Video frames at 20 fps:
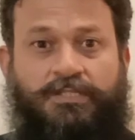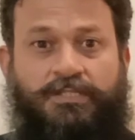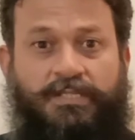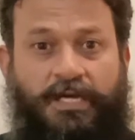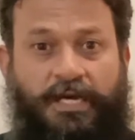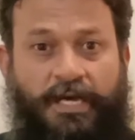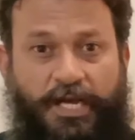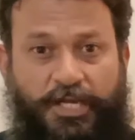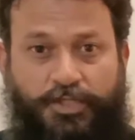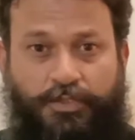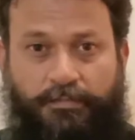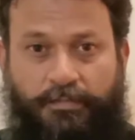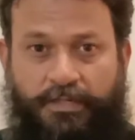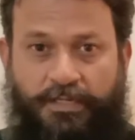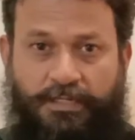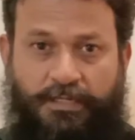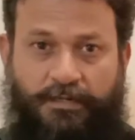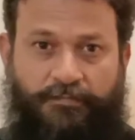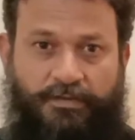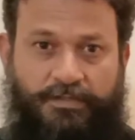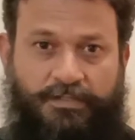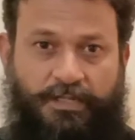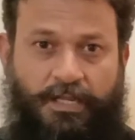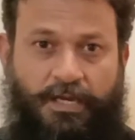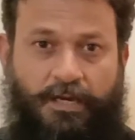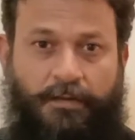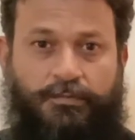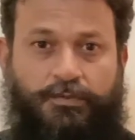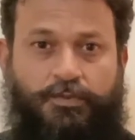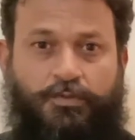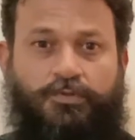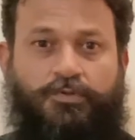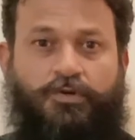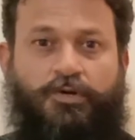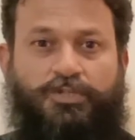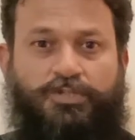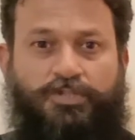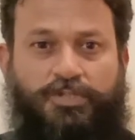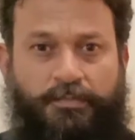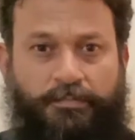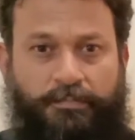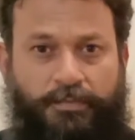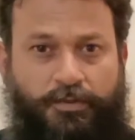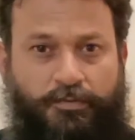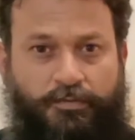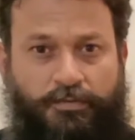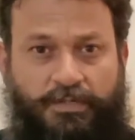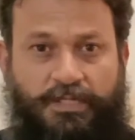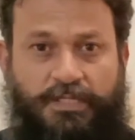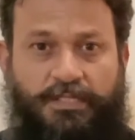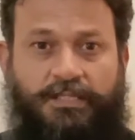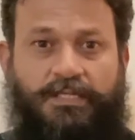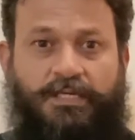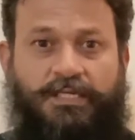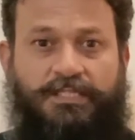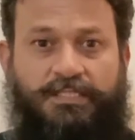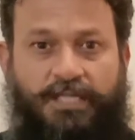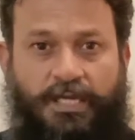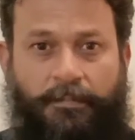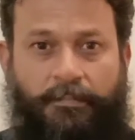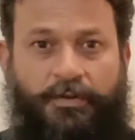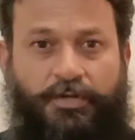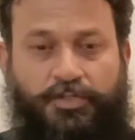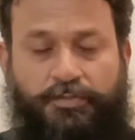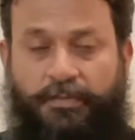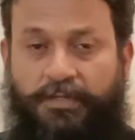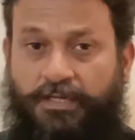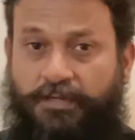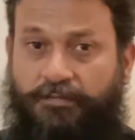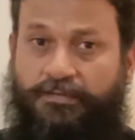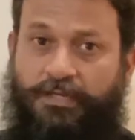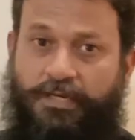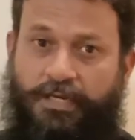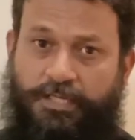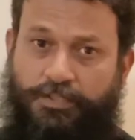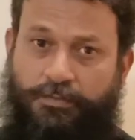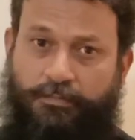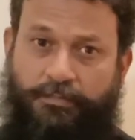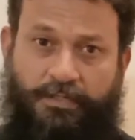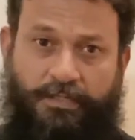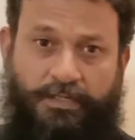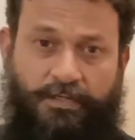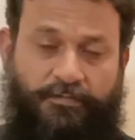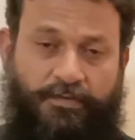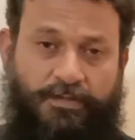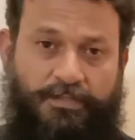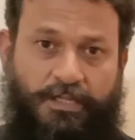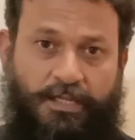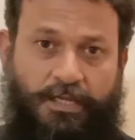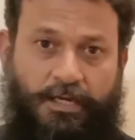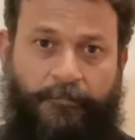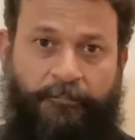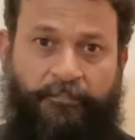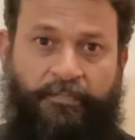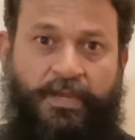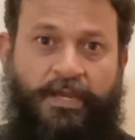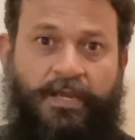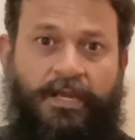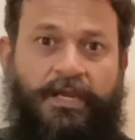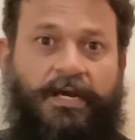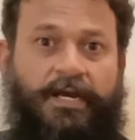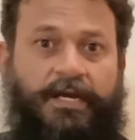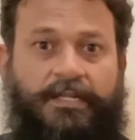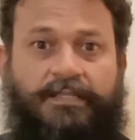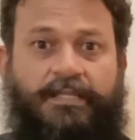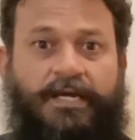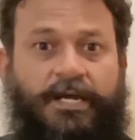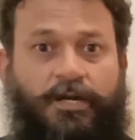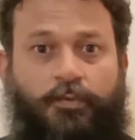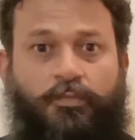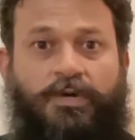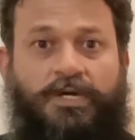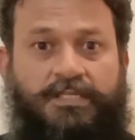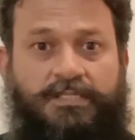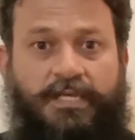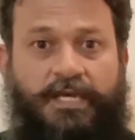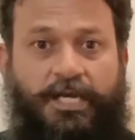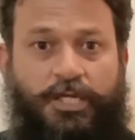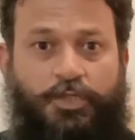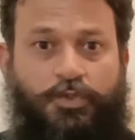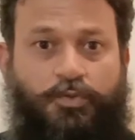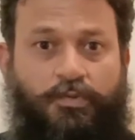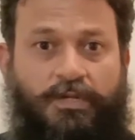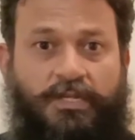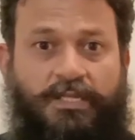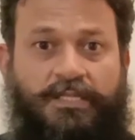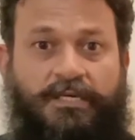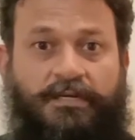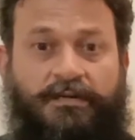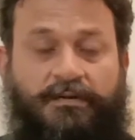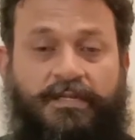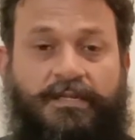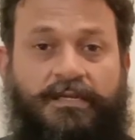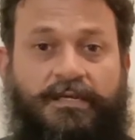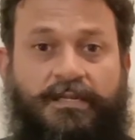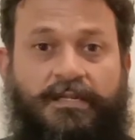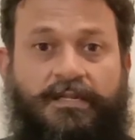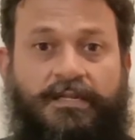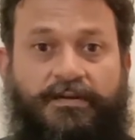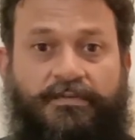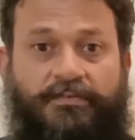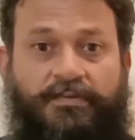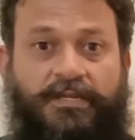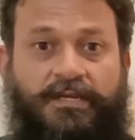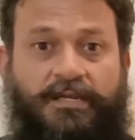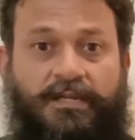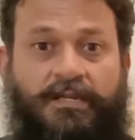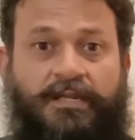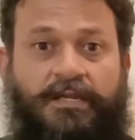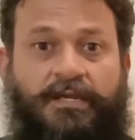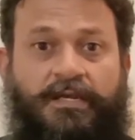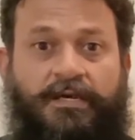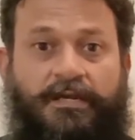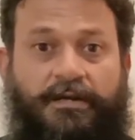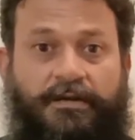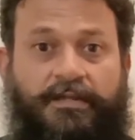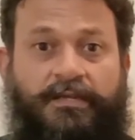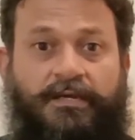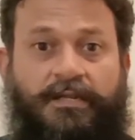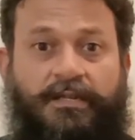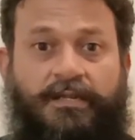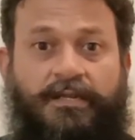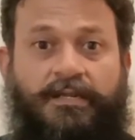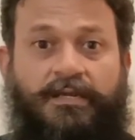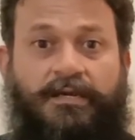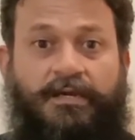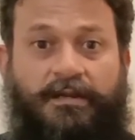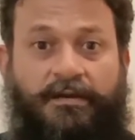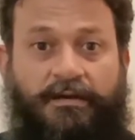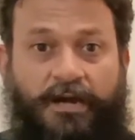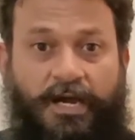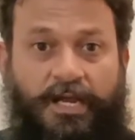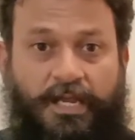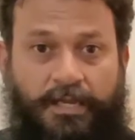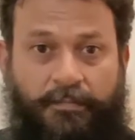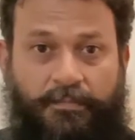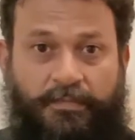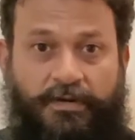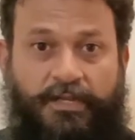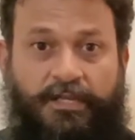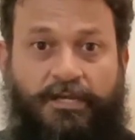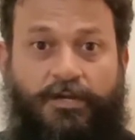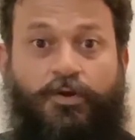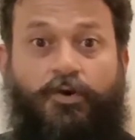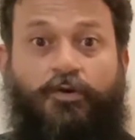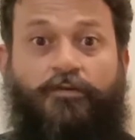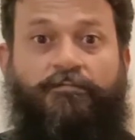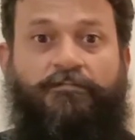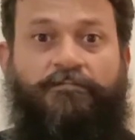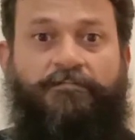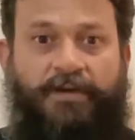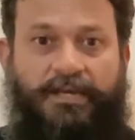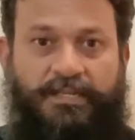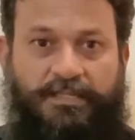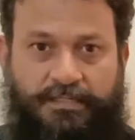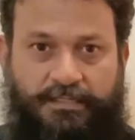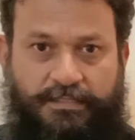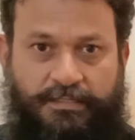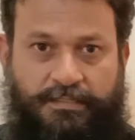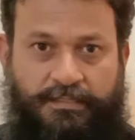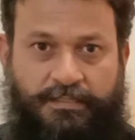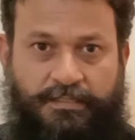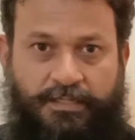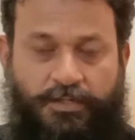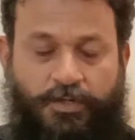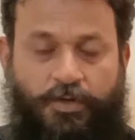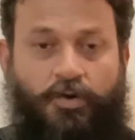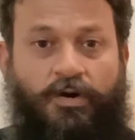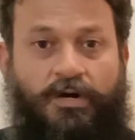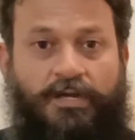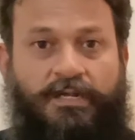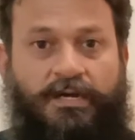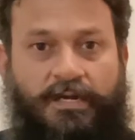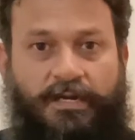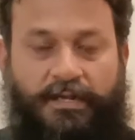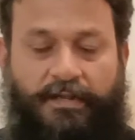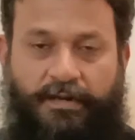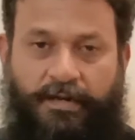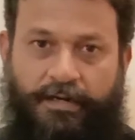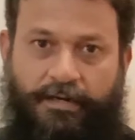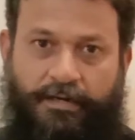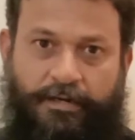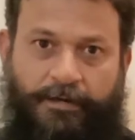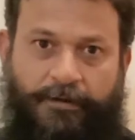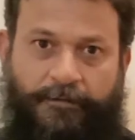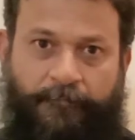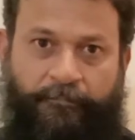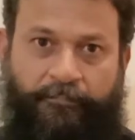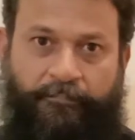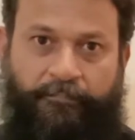the hegemony of Islam, to contribute in the establishment of the hegemony of Islam. And that was actually the real crime, real offense on her credit.